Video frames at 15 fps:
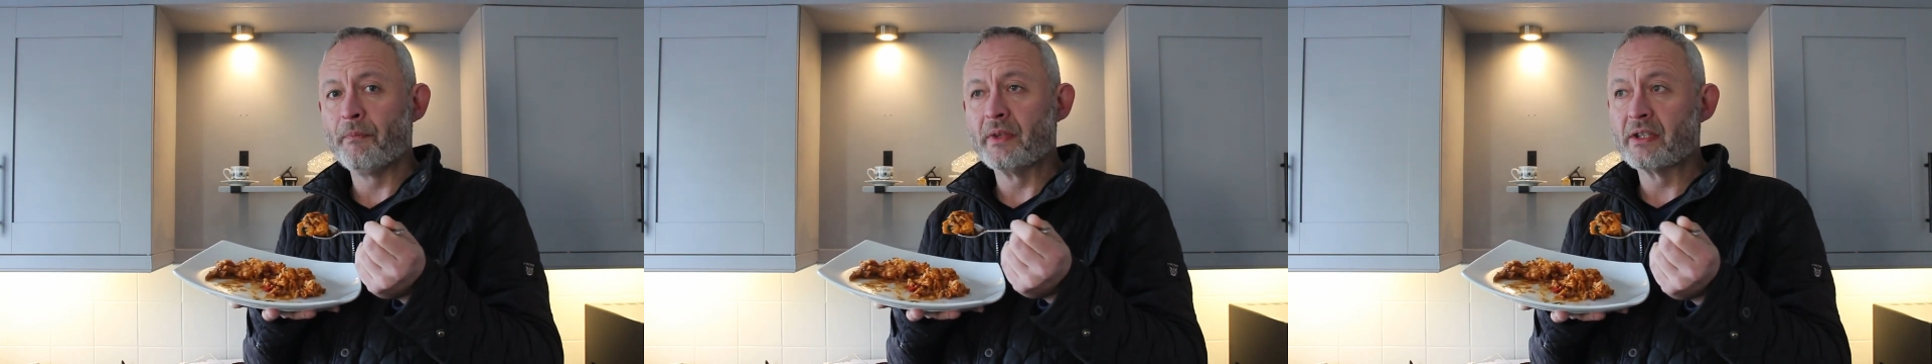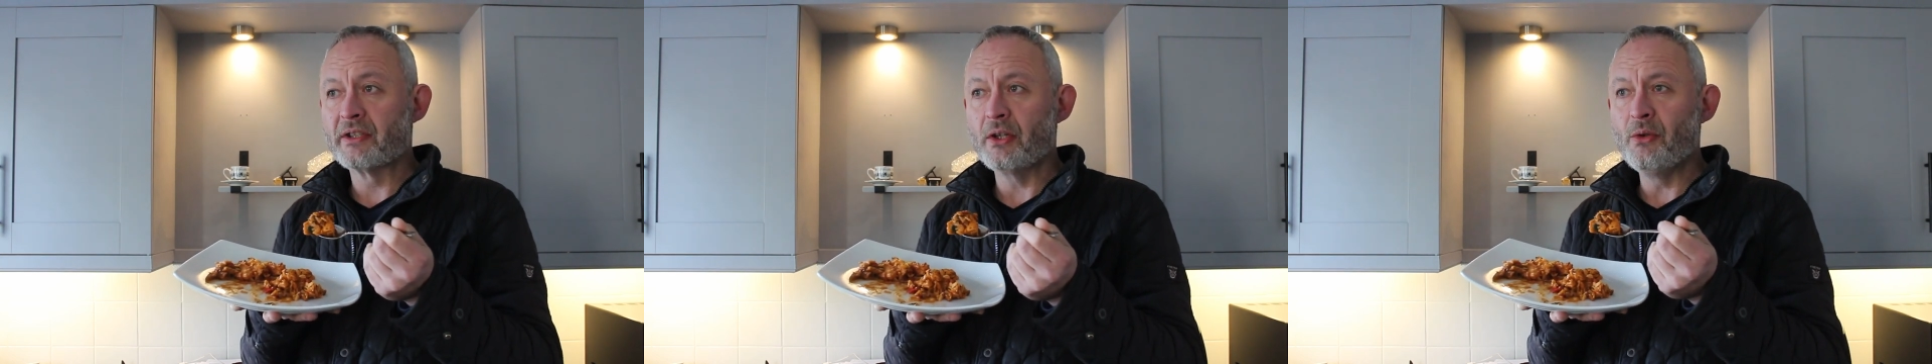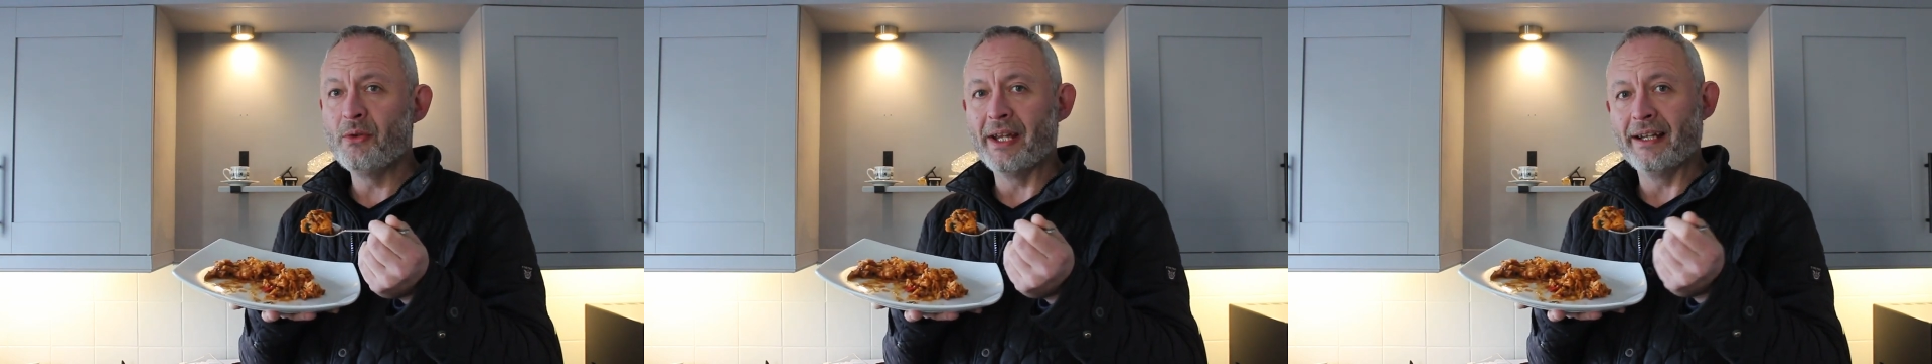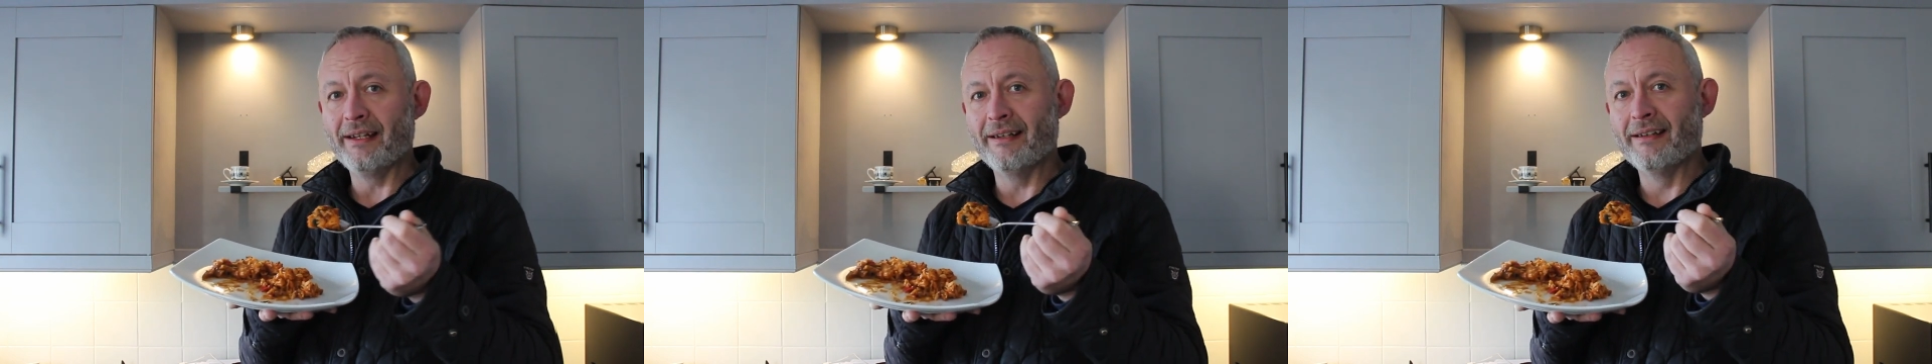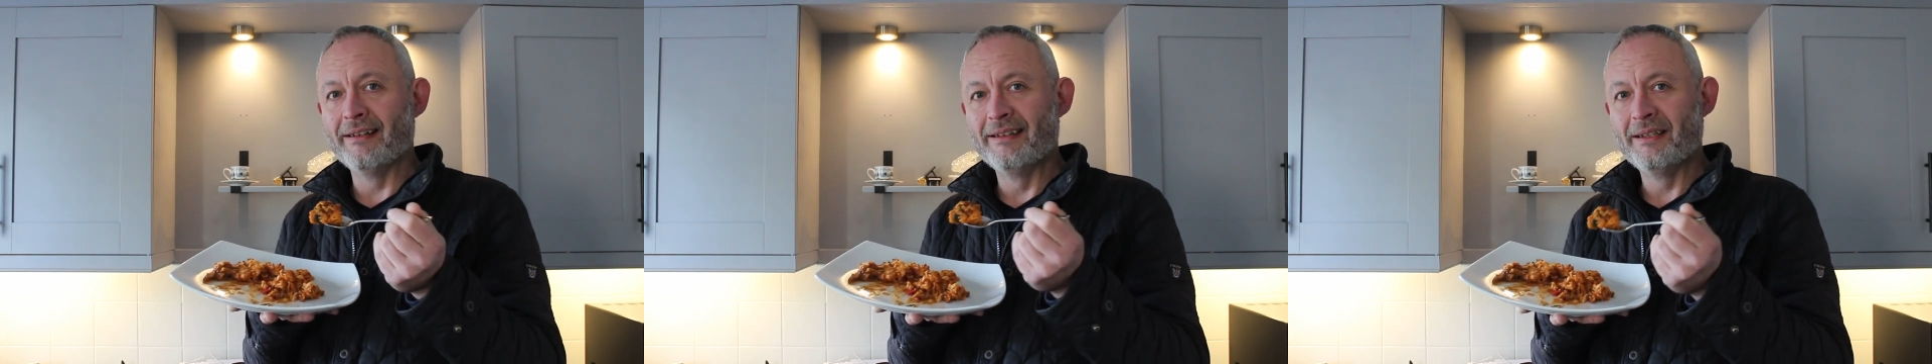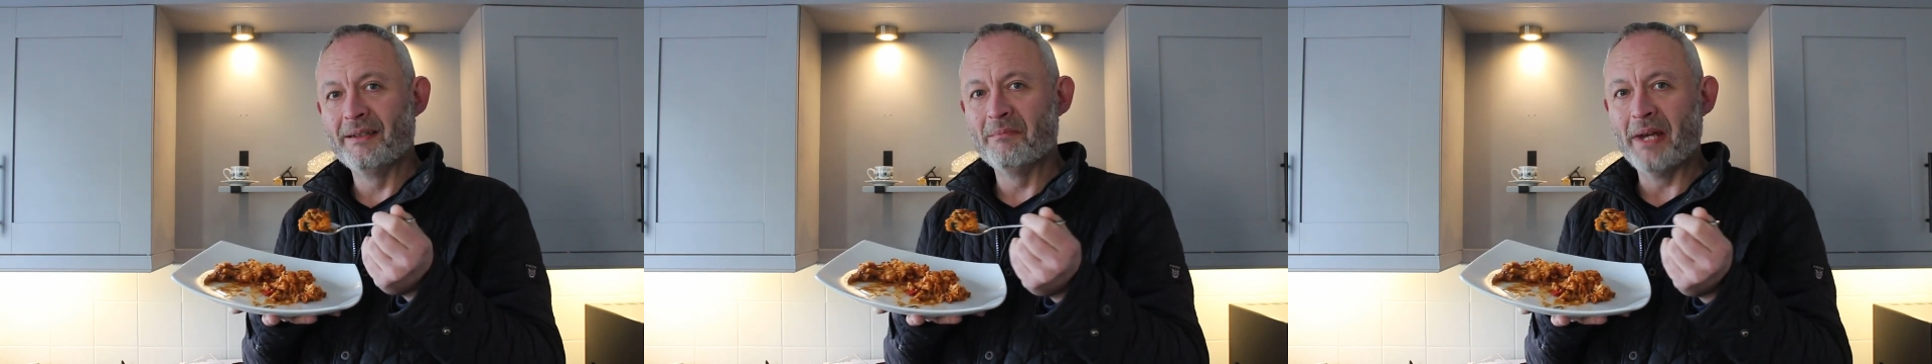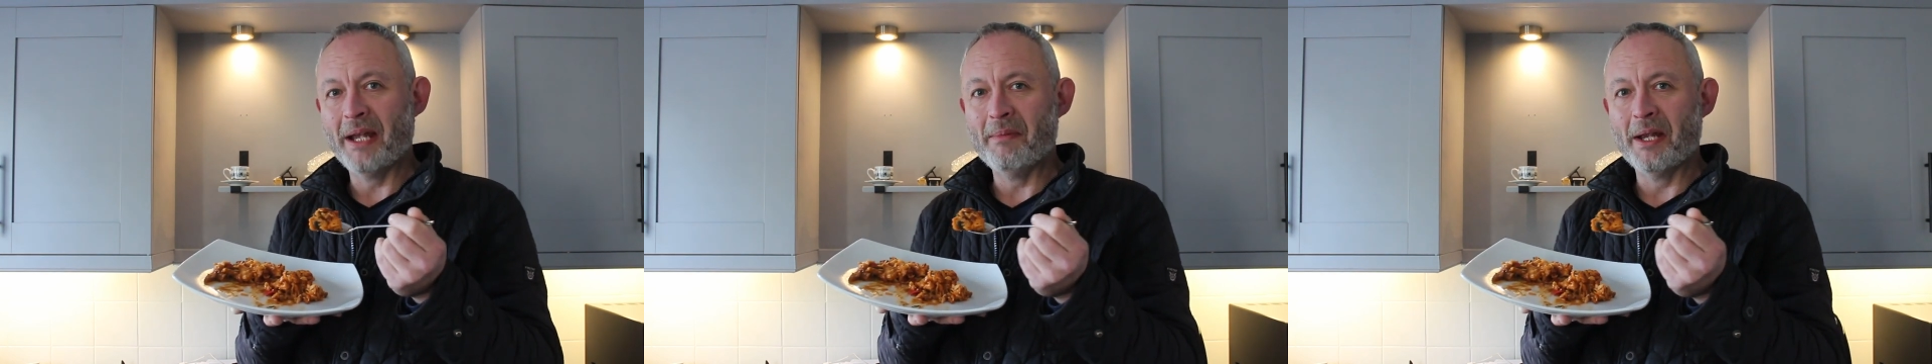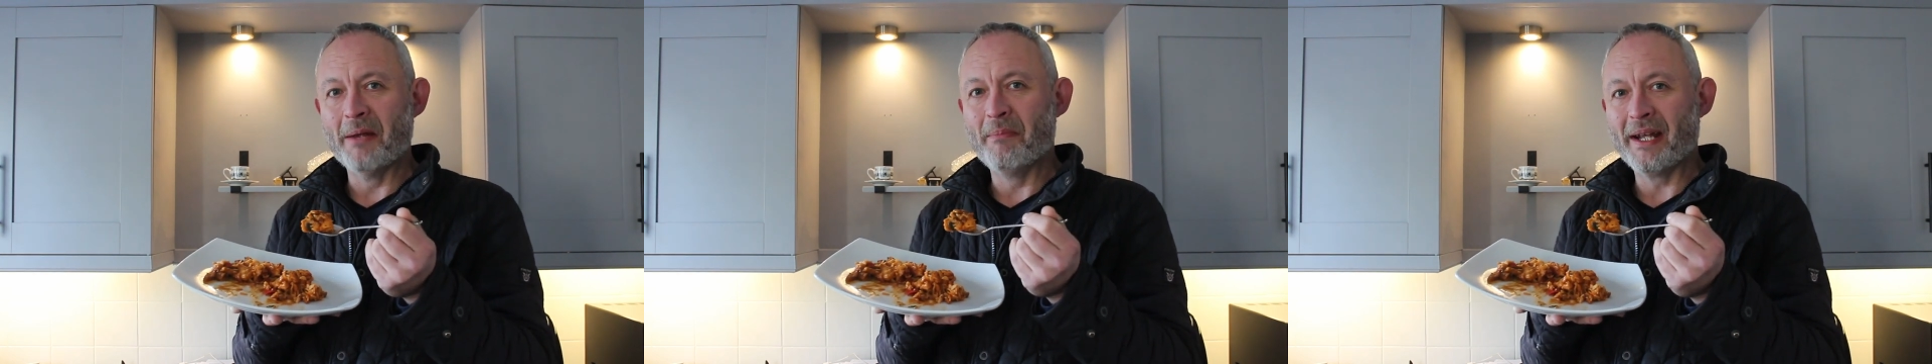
soothing may be a